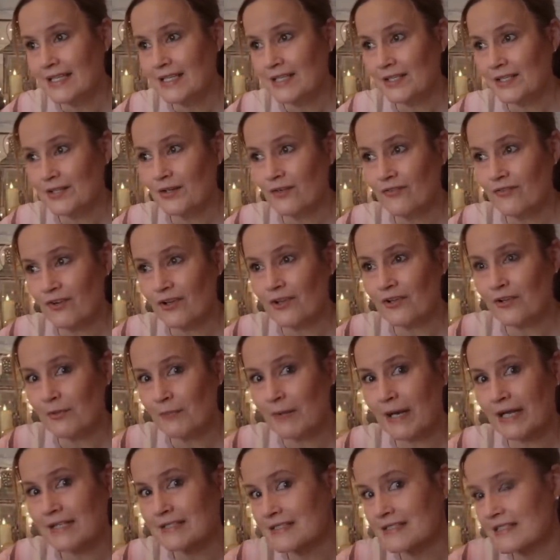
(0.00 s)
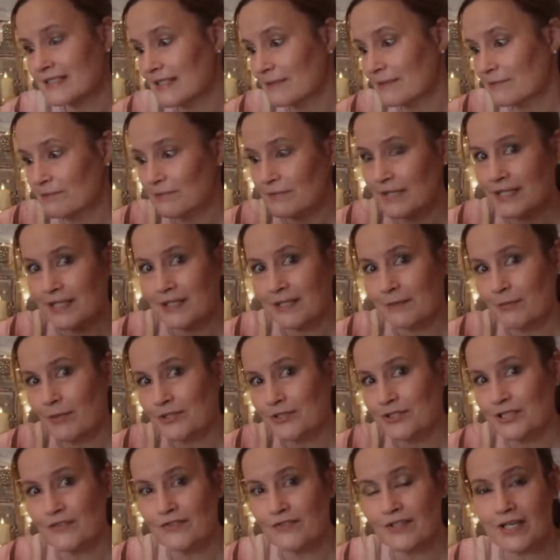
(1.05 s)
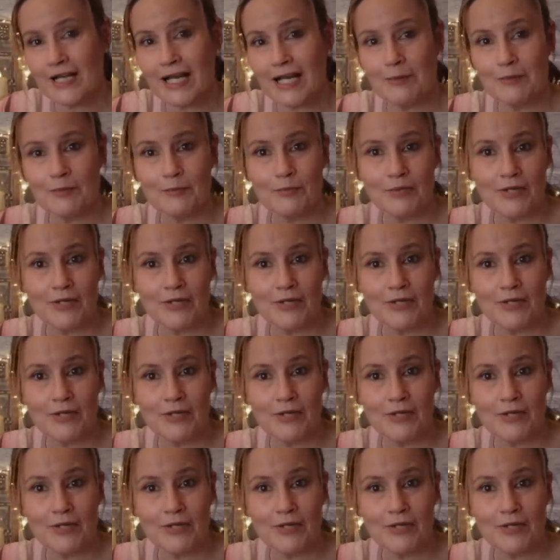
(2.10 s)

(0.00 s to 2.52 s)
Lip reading: you know, follow the pattern to make the body of the garment,